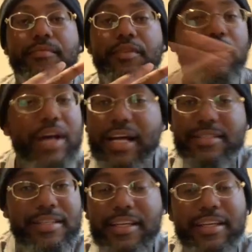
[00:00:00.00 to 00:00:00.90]
they're not
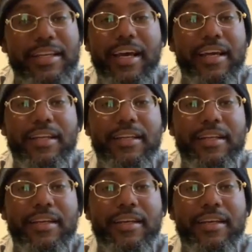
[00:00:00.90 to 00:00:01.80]
seeing that.
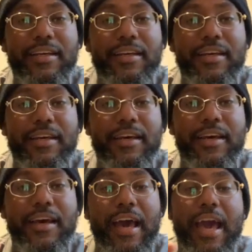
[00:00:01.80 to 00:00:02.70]

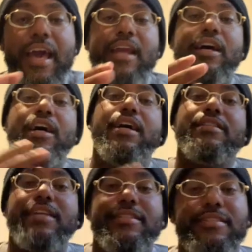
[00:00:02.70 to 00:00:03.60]
And
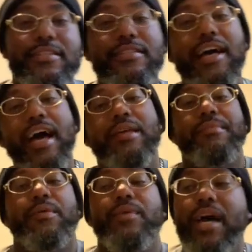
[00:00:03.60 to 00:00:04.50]
us as a society,
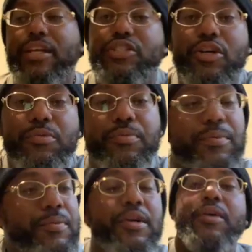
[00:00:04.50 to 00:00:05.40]
man, we got
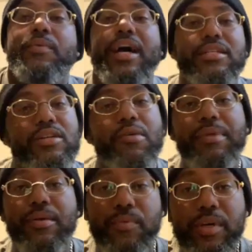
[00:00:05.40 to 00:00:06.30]
to start
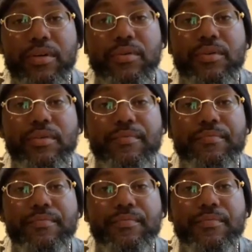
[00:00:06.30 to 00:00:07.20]
being real.
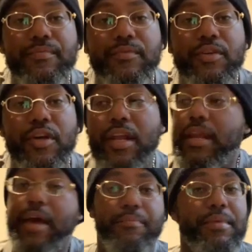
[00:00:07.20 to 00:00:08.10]

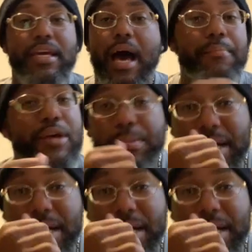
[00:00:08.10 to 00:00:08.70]
Like me, I bear my